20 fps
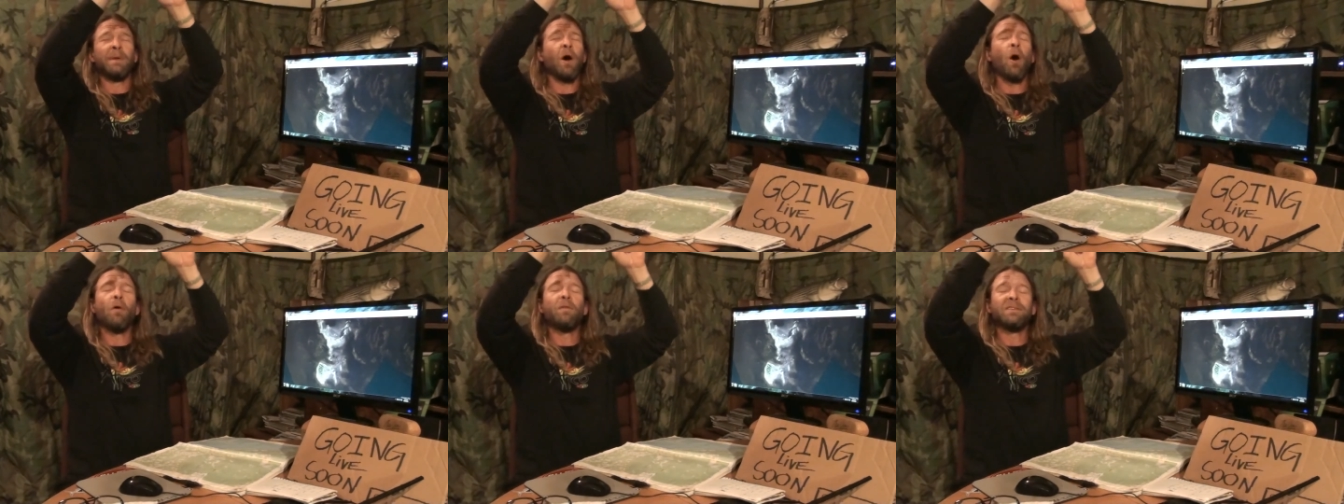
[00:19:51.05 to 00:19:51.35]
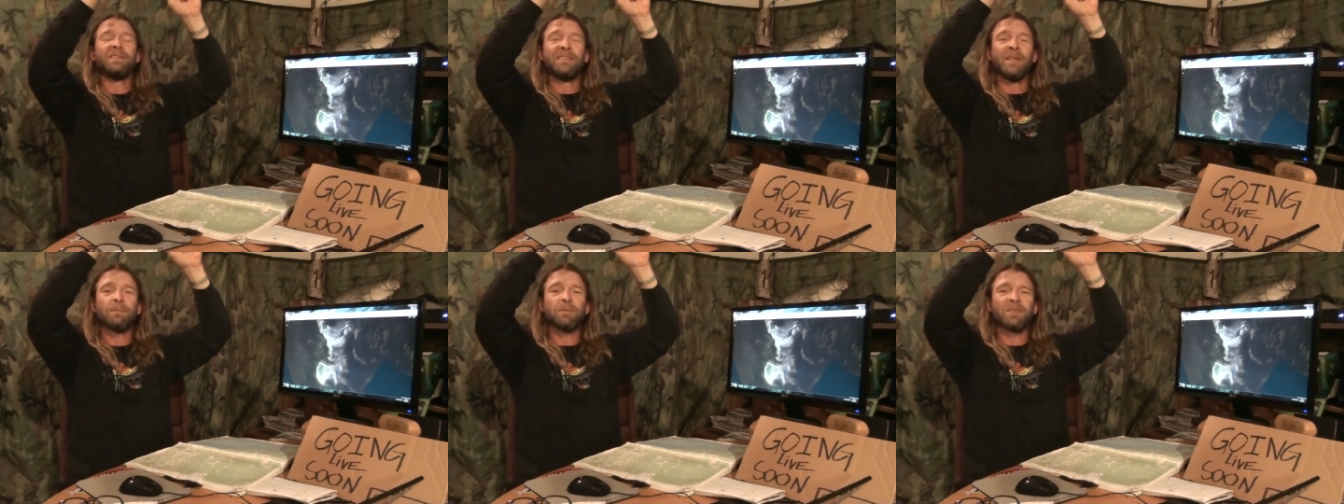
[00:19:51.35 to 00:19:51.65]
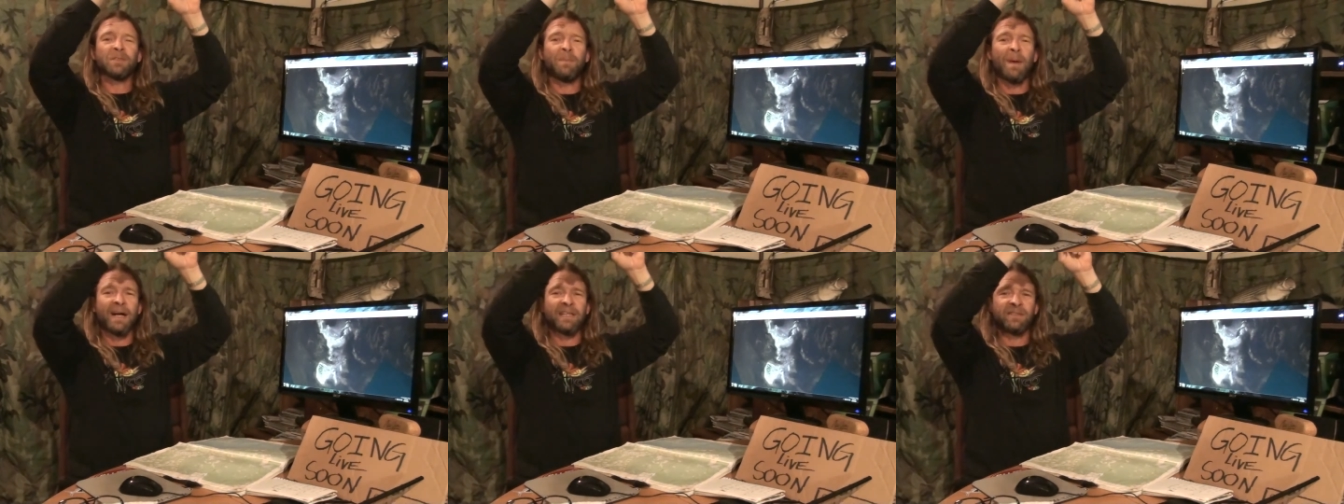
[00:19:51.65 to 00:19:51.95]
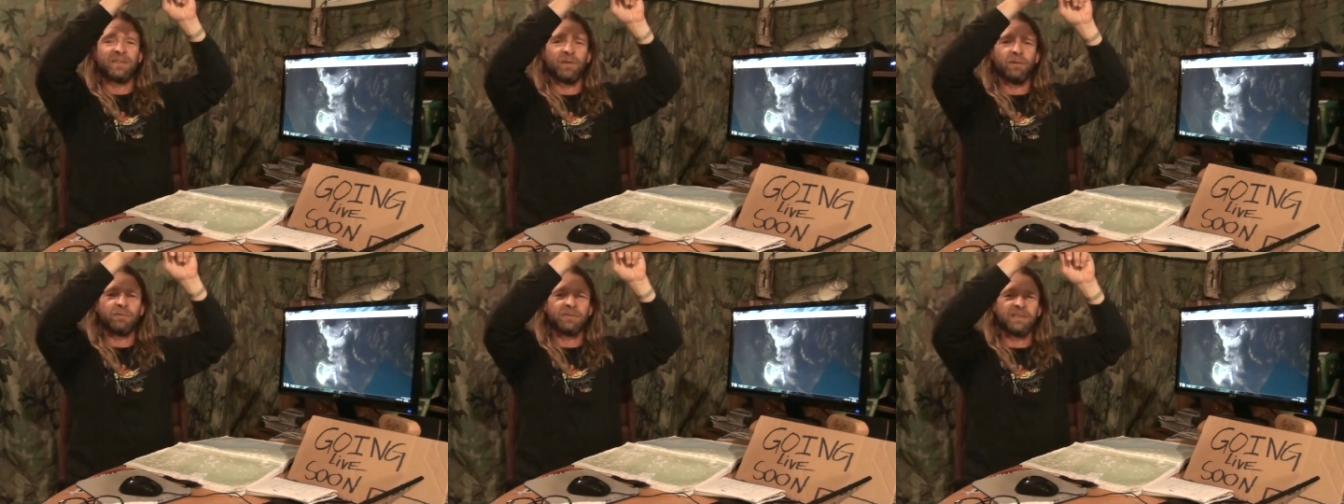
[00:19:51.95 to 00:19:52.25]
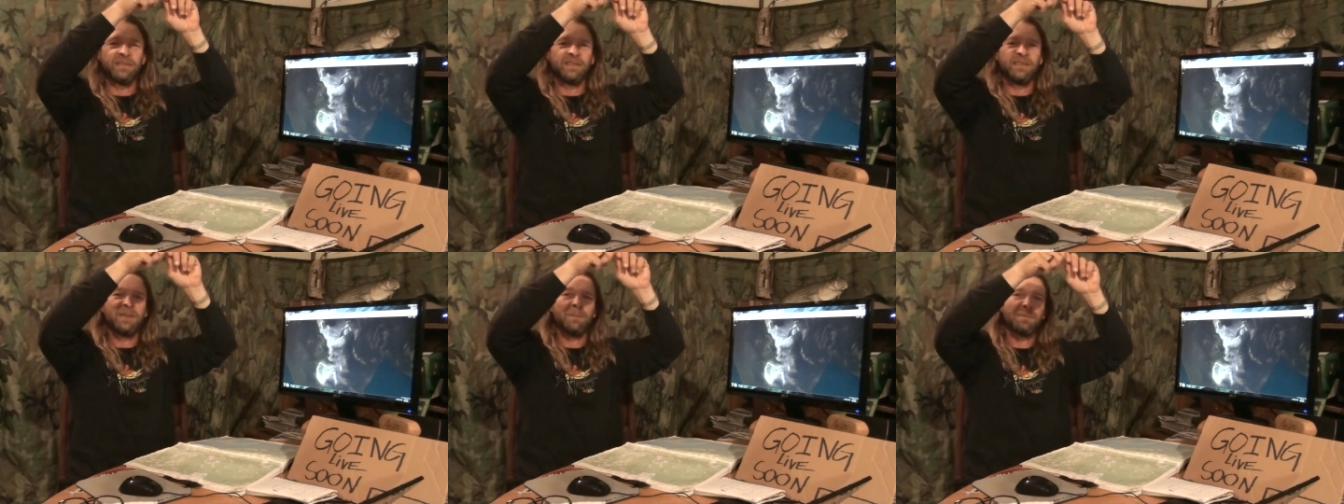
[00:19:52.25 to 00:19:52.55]
All the zipper spots. So there
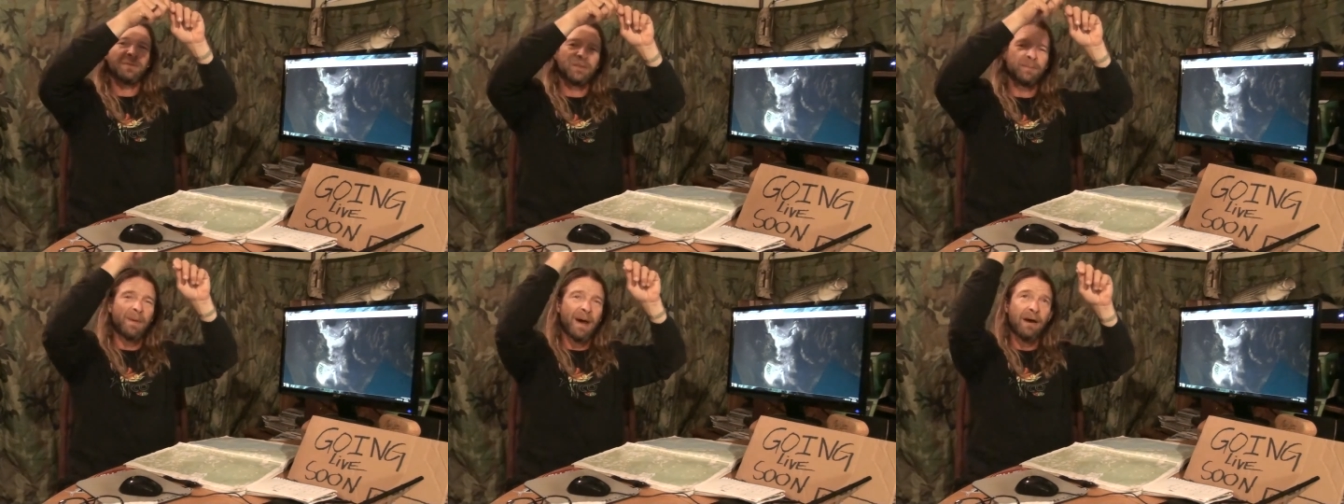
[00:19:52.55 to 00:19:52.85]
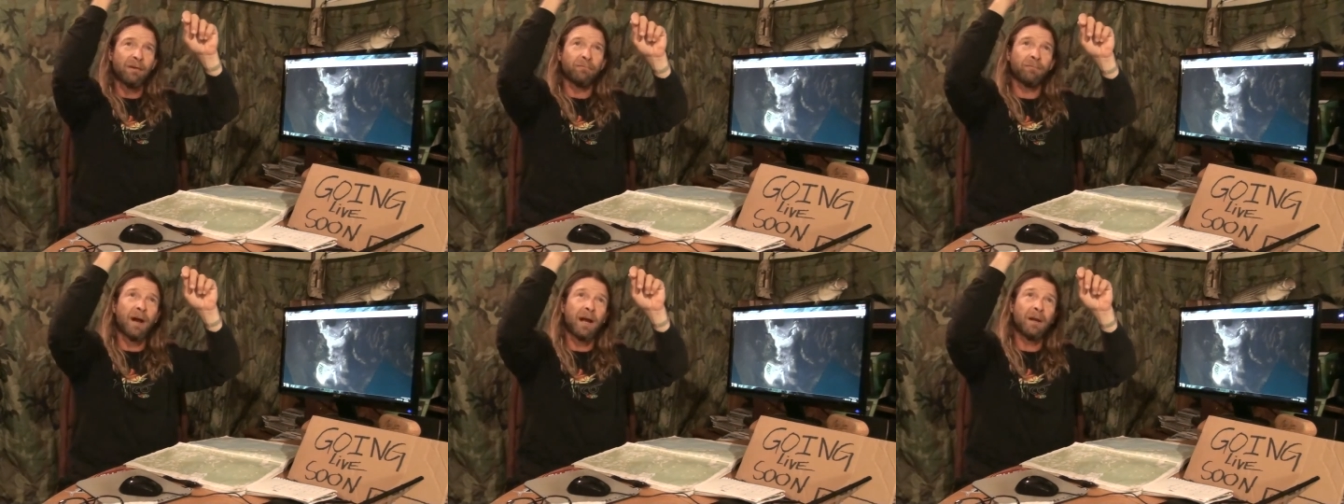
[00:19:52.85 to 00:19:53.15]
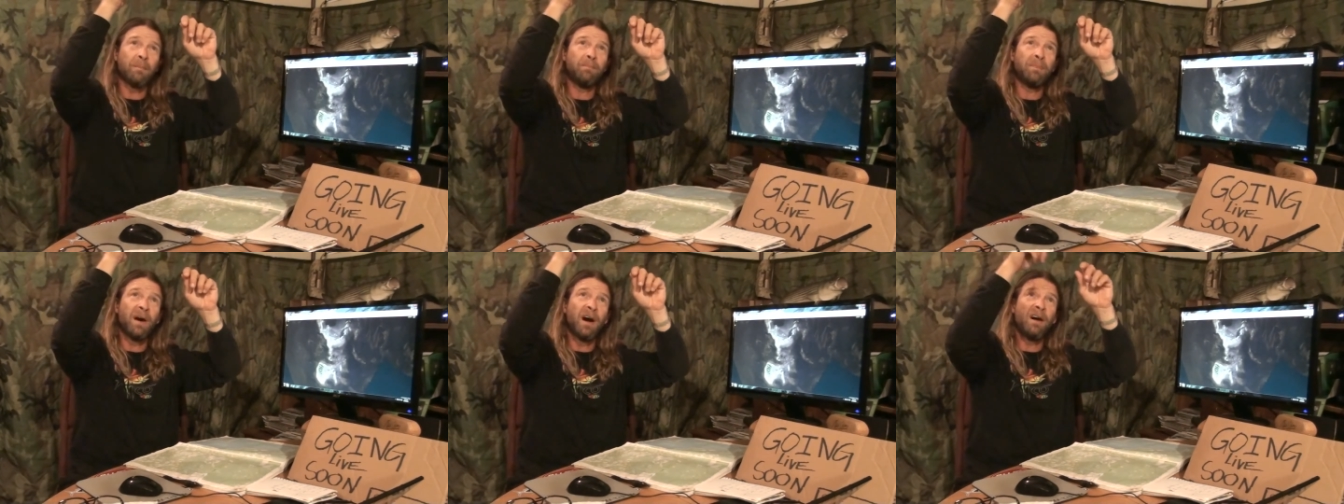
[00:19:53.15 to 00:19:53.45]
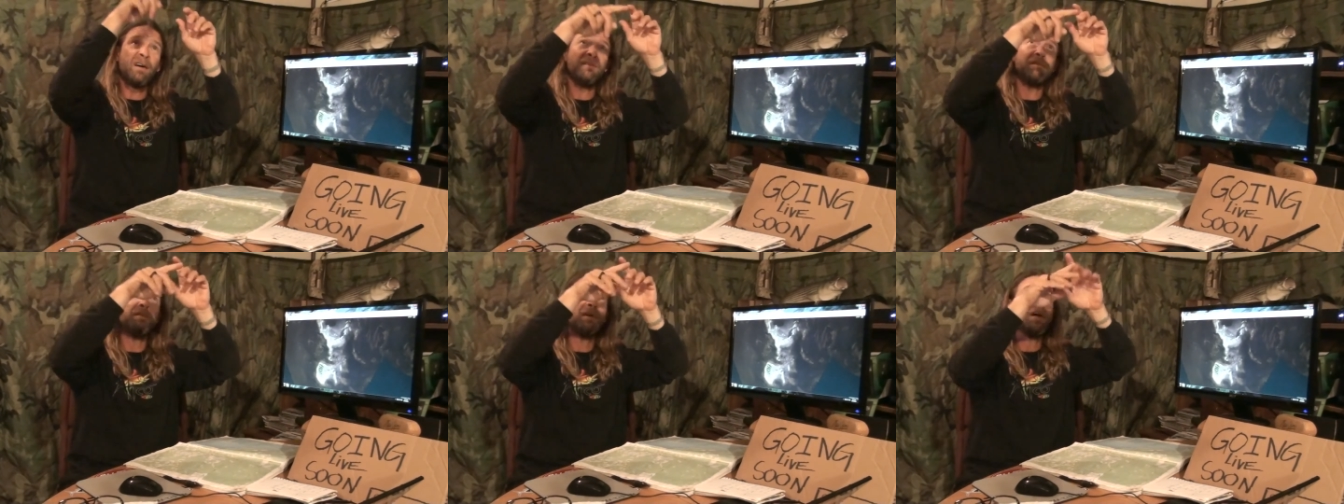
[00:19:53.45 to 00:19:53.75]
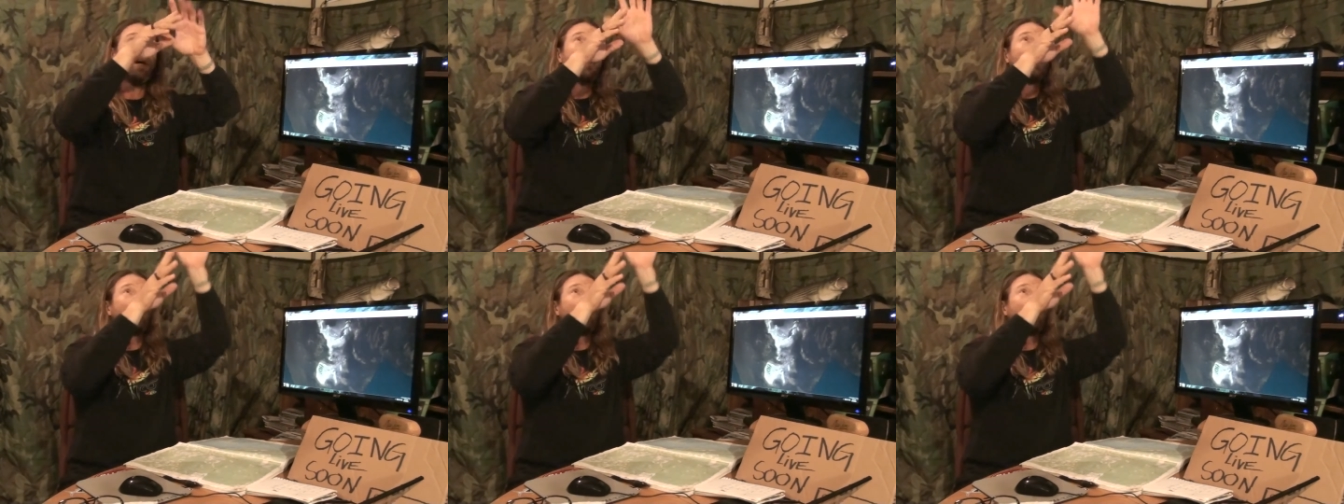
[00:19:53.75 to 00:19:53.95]
was a zipper spot right above